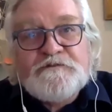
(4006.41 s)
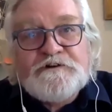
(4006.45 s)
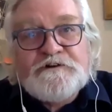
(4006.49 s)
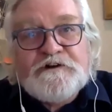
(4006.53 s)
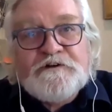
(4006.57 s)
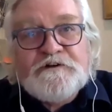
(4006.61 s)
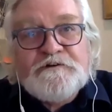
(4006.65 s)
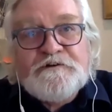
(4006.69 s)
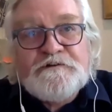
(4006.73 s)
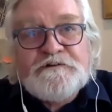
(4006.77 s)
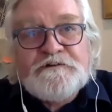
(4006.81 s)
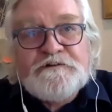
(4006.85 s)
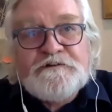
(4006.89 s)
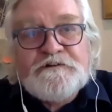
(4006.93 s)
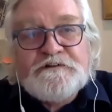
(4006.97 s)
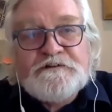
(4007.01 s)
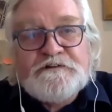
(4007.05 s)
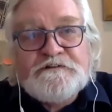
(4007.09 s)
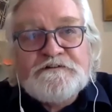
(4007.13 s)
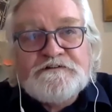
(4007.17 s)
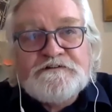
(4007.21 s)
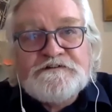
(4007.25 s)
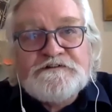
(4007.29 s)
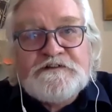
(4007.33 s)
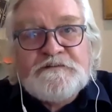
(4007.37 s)
were lower
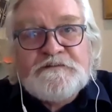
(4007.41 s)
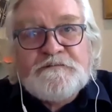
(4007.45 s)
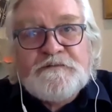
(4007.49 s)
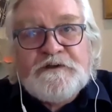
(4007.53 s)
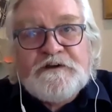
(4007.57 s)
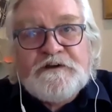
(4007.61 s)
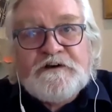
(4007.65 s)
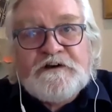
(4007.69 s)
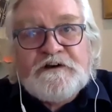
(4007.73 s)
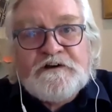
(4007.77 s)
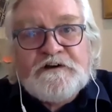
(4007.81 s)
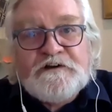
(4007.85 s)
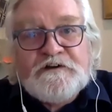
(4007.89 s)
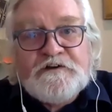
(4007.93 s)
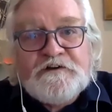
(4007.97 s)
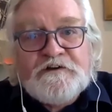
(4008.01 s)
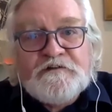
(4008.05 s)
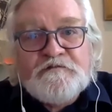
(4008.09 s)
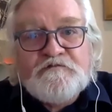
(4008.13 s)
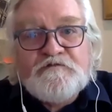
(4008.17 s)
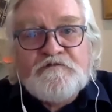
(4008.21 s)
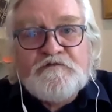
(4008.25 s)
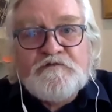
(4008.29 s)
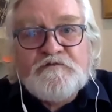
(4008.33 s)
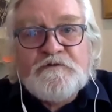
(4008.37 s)
than CPI
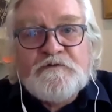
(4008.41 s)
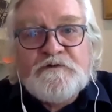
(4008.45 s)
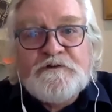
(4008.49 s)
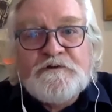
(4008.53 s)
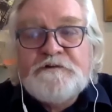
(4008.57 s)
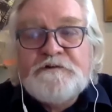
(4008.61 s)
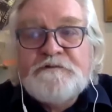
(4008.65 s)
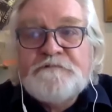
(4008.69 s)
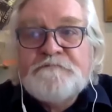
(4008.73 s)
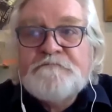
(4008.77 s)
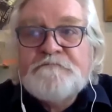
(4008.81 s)
going forward.